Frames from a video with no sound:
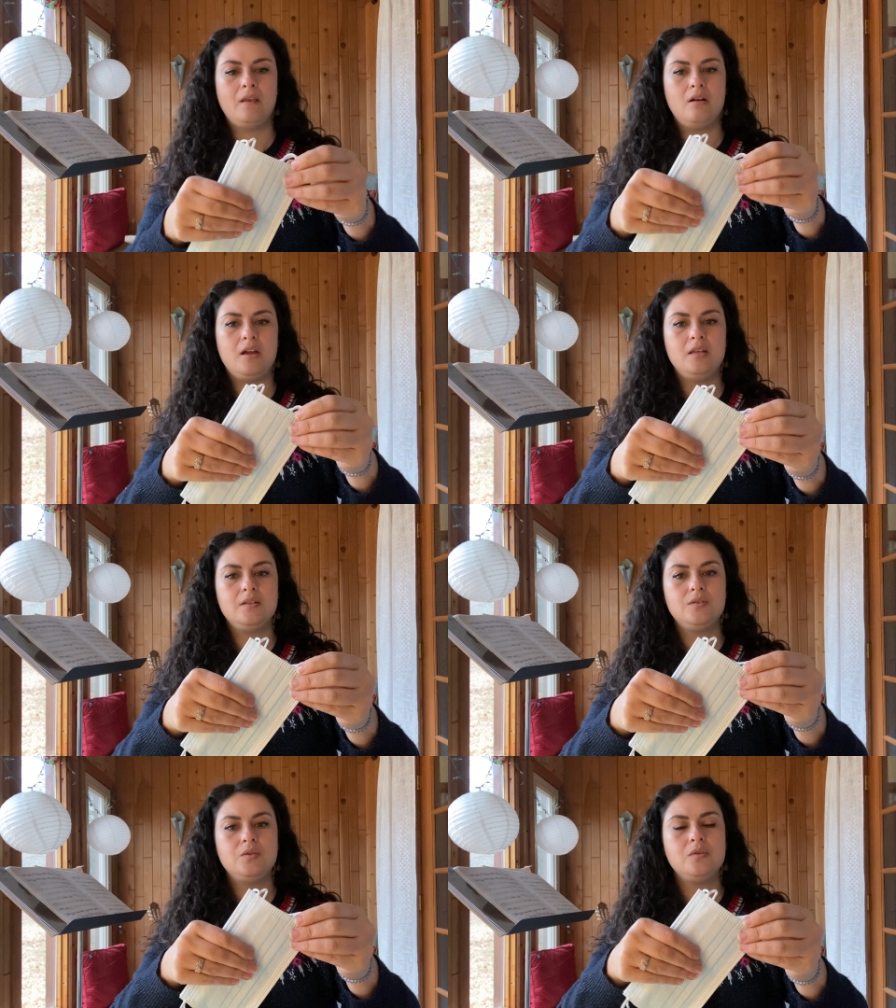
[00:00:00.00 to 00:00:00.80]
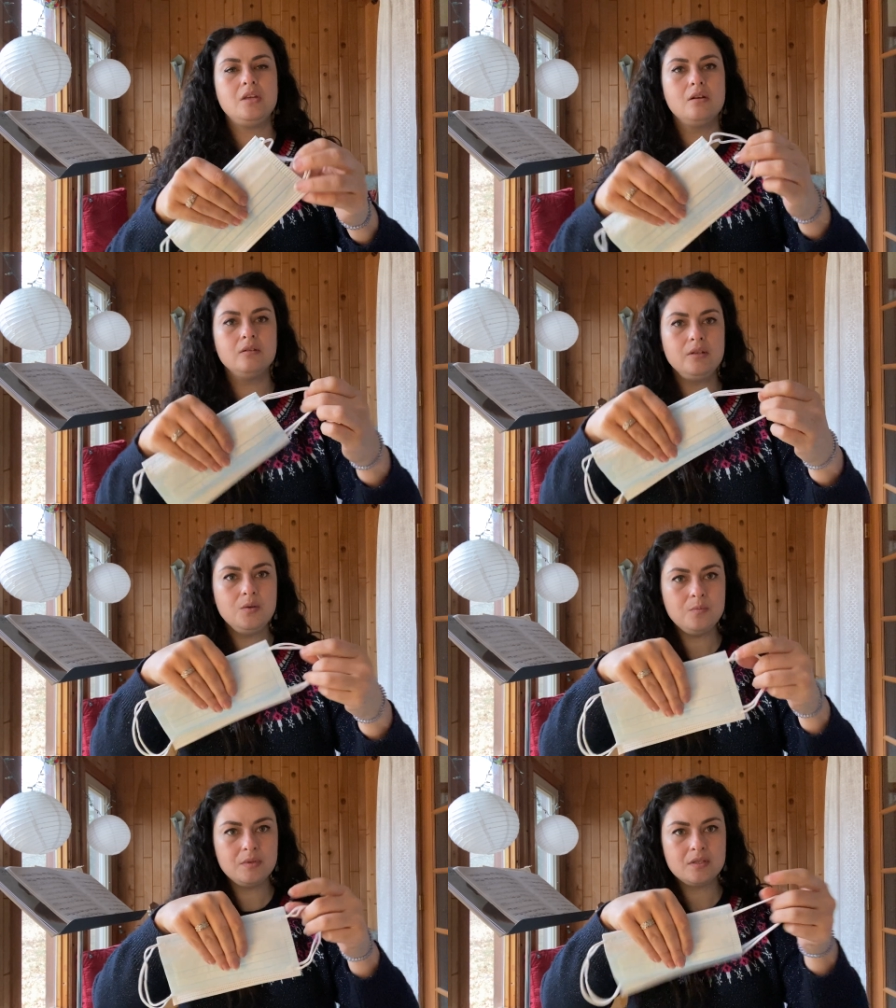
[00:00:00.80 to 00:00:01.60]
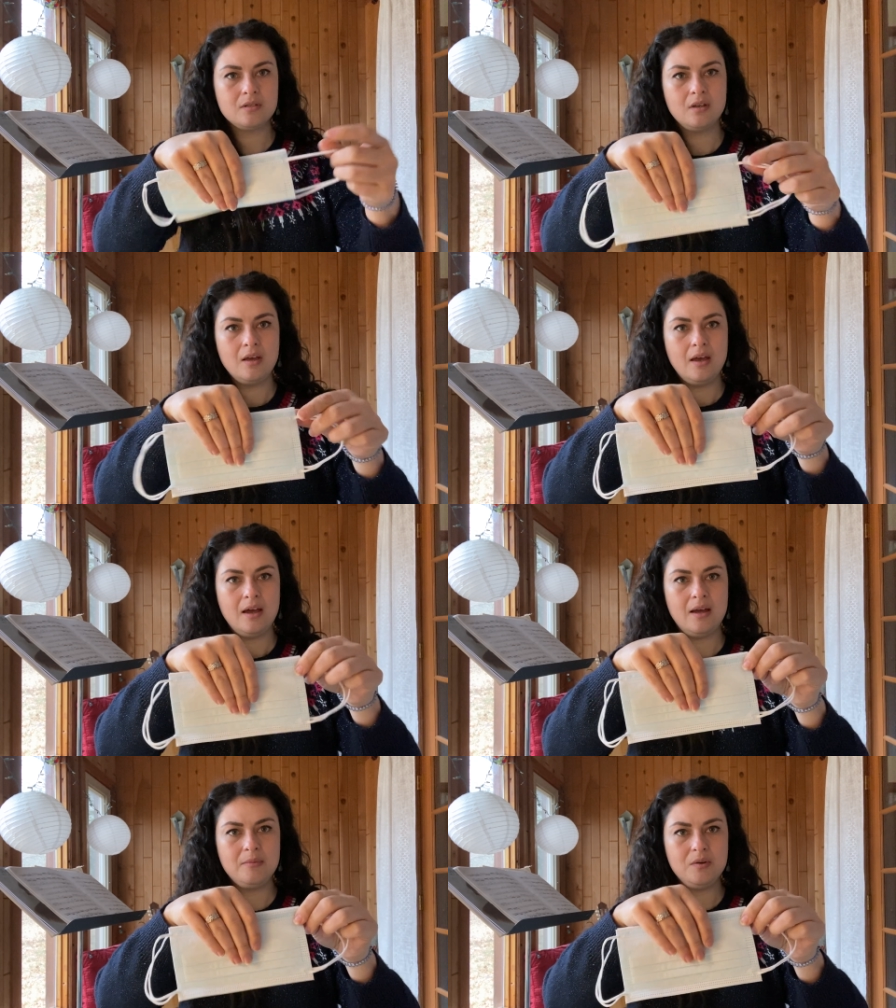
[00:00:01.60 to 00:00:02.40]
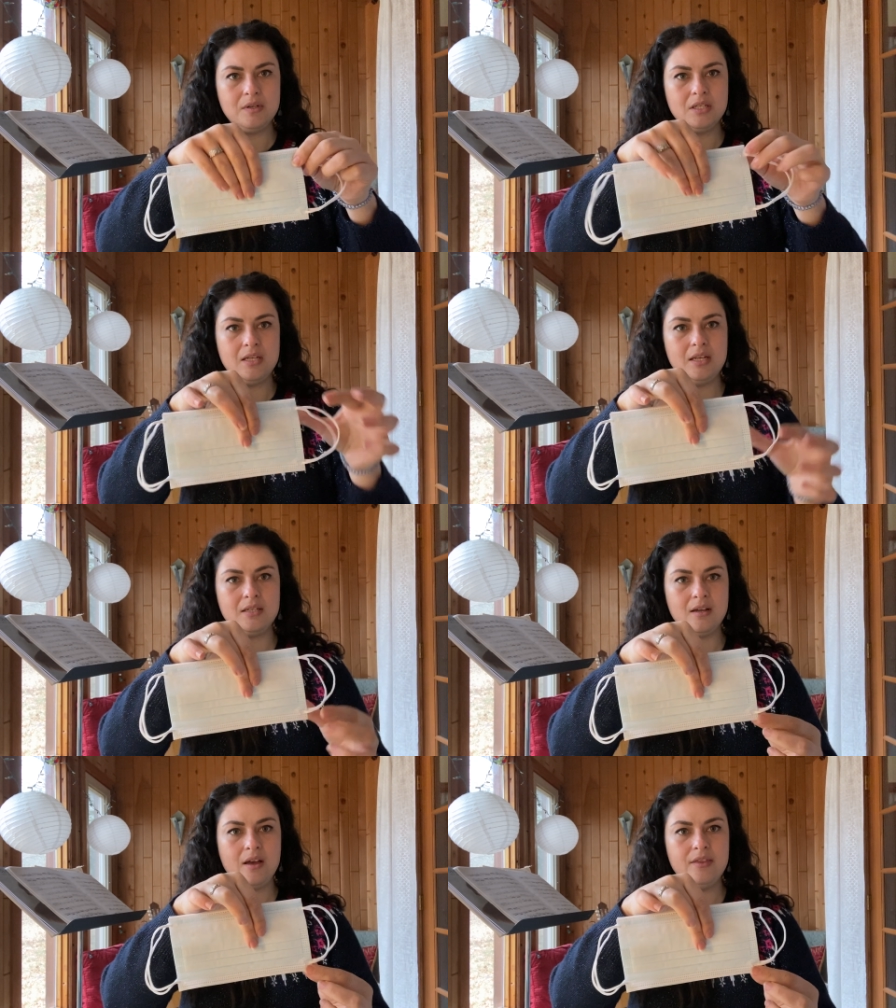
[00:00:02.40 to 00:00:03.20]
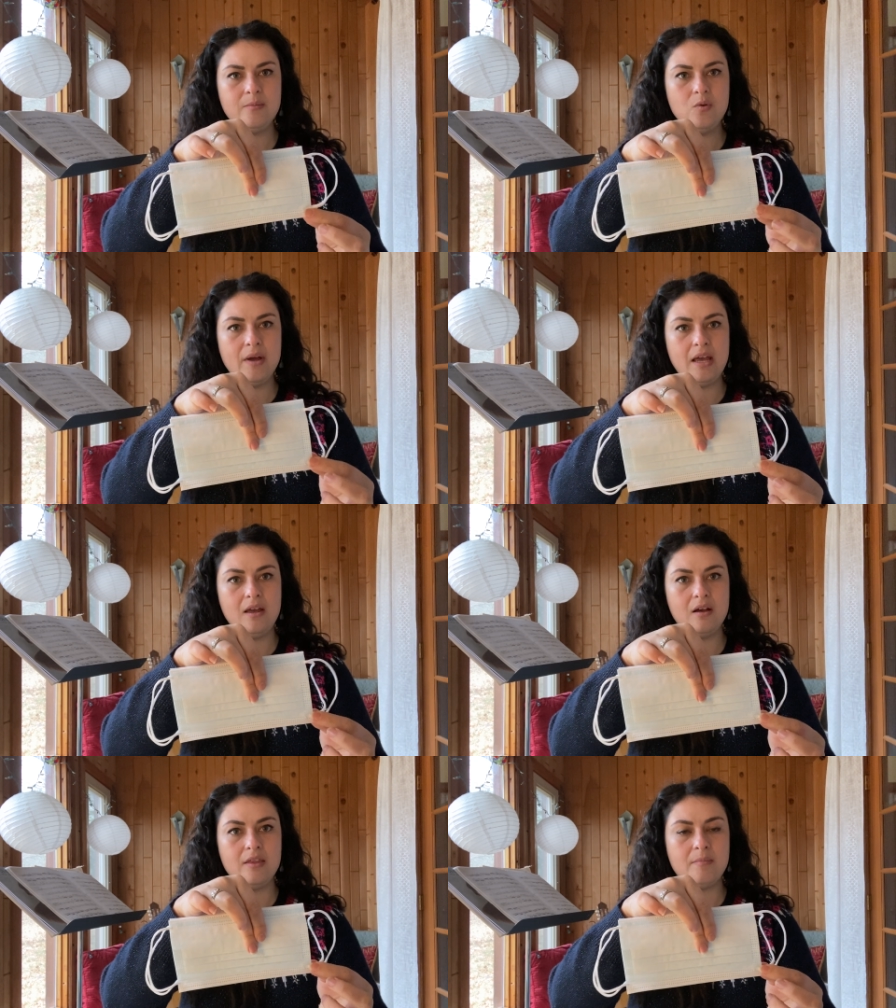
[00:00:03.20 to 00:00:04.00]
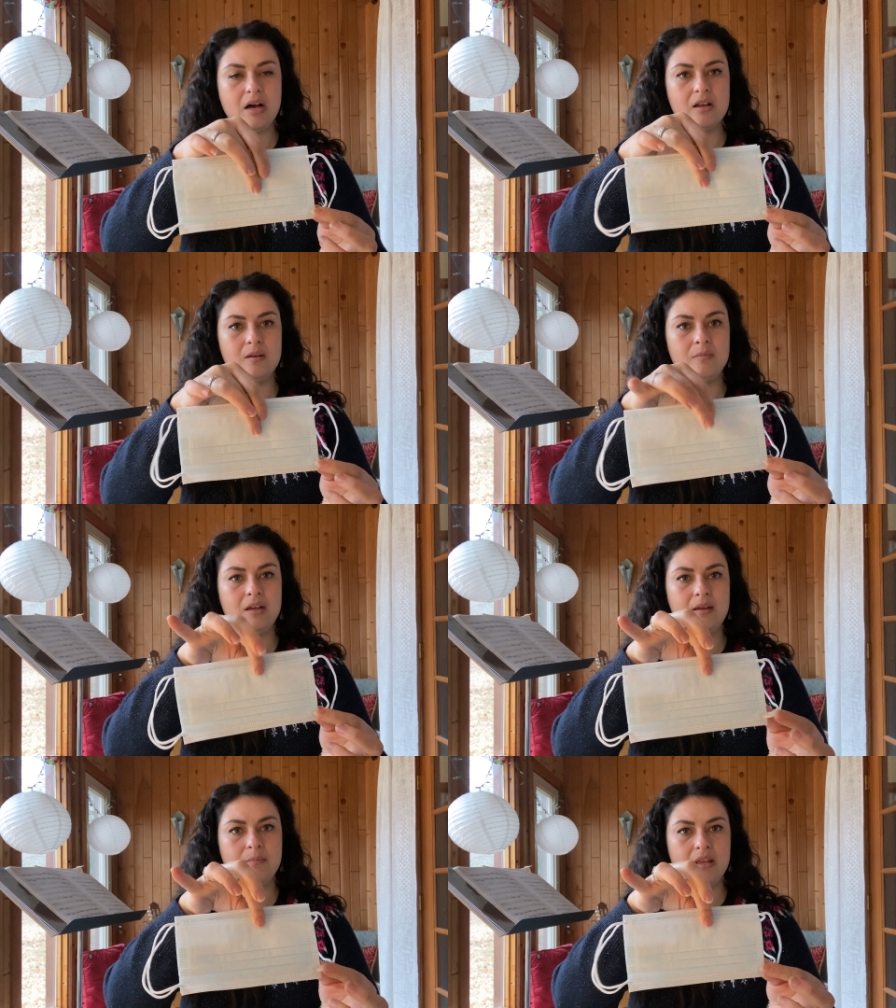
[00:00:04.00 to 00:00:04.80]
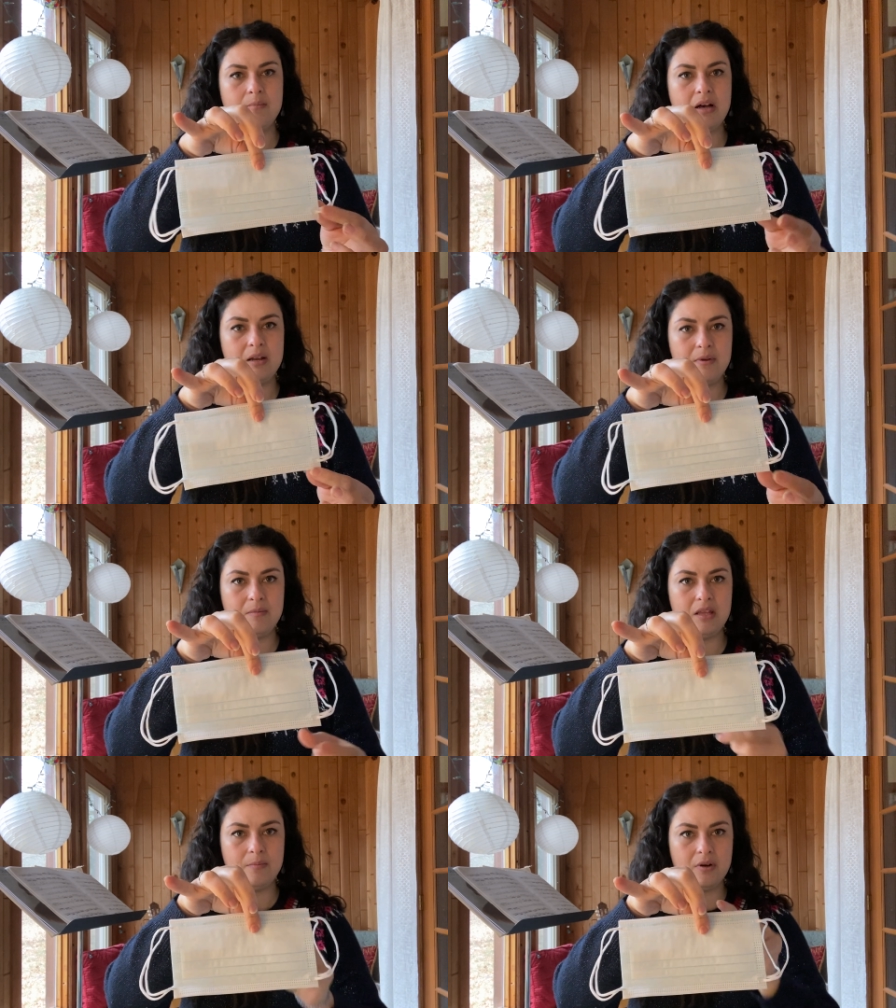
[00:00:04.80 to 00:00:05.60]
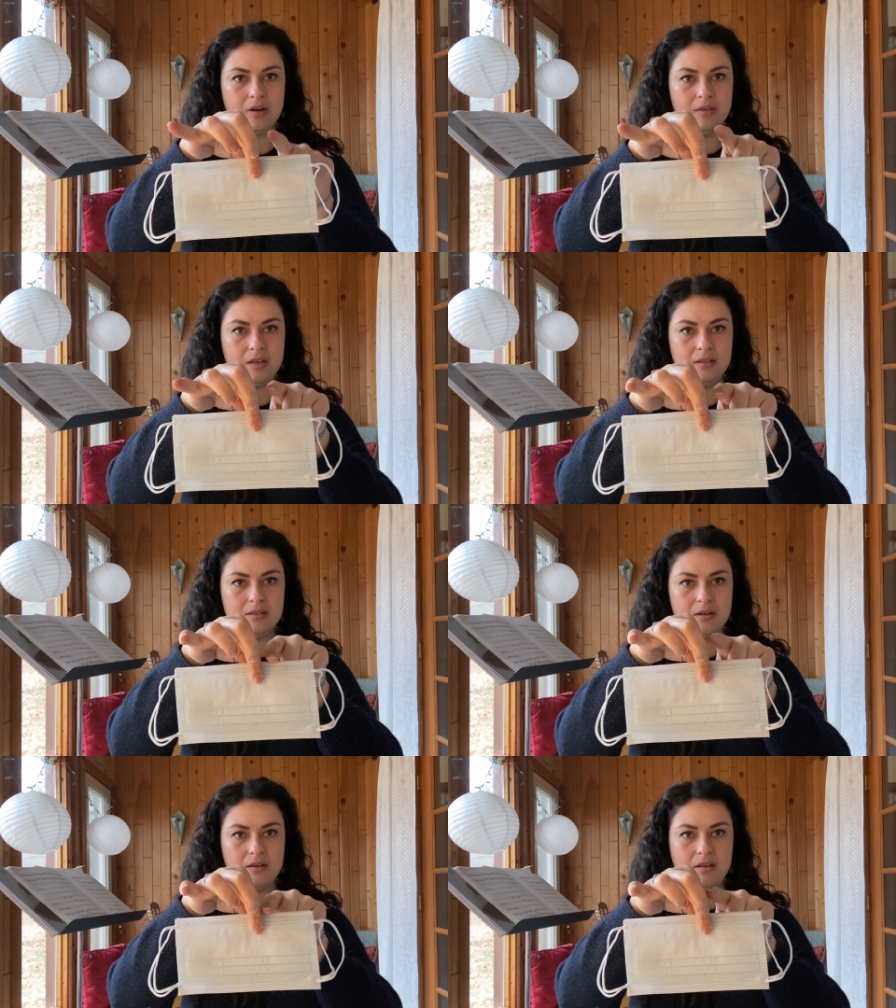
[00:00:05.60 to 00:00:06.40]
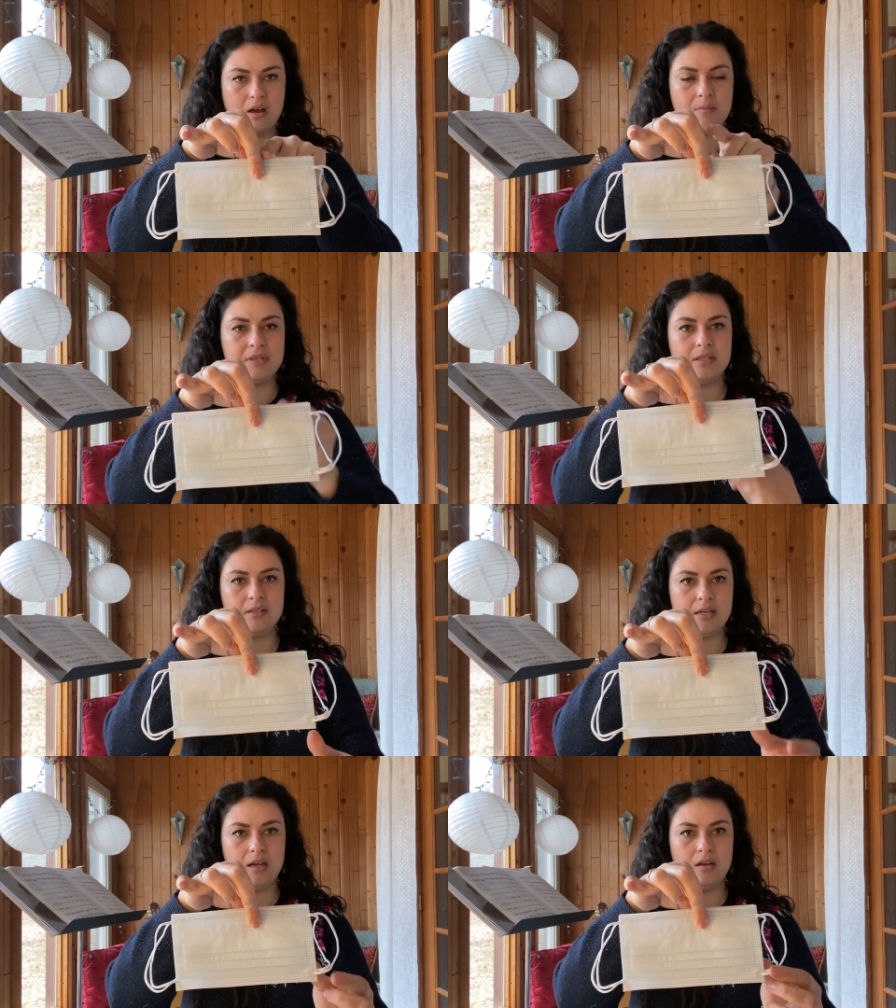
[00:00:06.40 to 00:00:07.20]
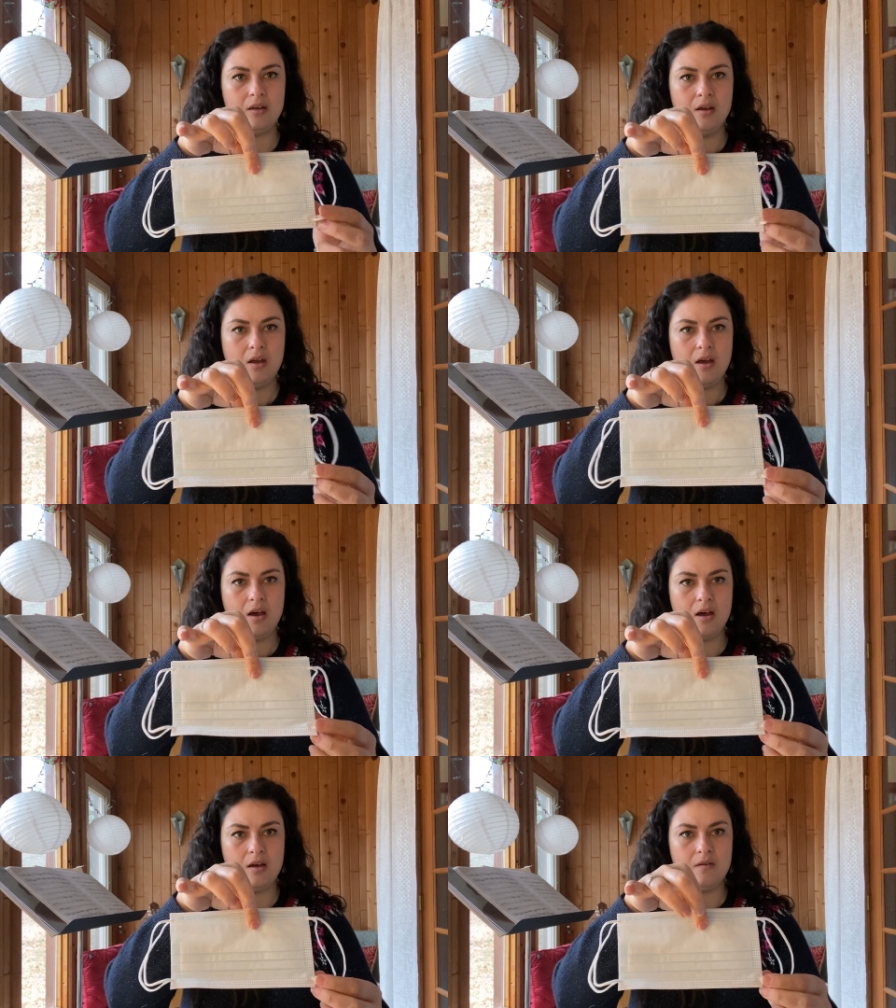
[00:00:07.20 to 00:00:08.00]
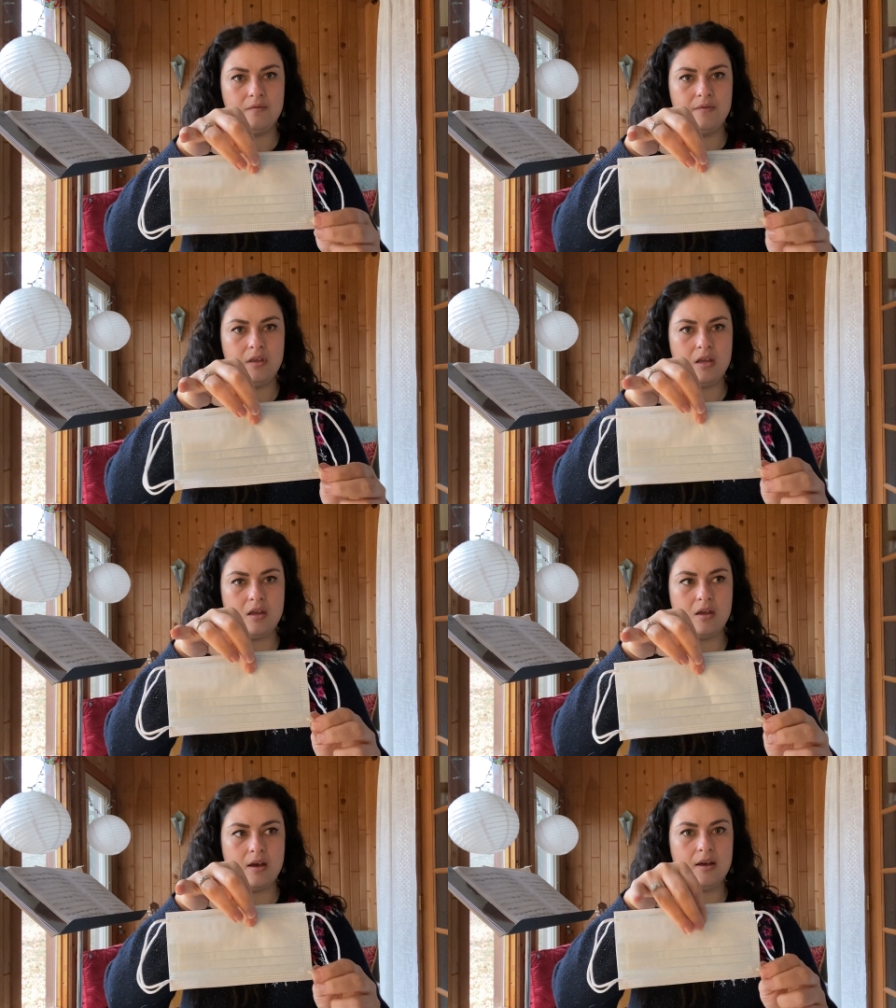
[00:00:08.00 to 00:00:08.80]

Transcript: All right, so the ear loops, I'm going to need to cut them away on the bottom, and by the bottom I mean the part that's on the opposite side of the